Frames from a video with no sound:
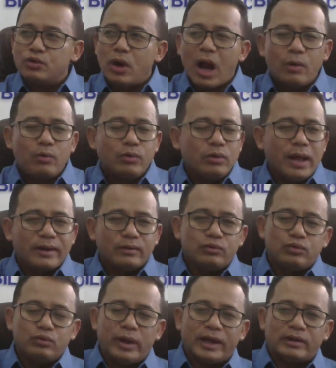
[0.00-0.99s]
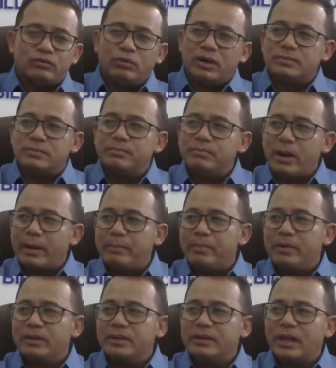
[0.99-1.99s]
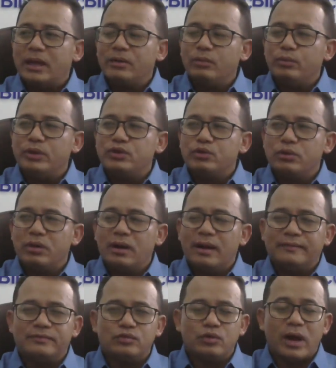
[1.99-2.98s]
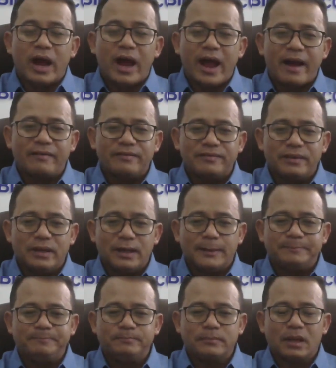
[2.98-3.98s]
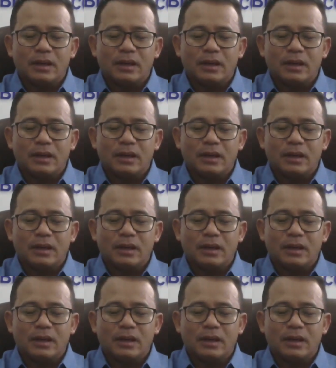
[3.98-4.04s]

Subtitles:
So I would like to acknowledge my brother that we should love to have the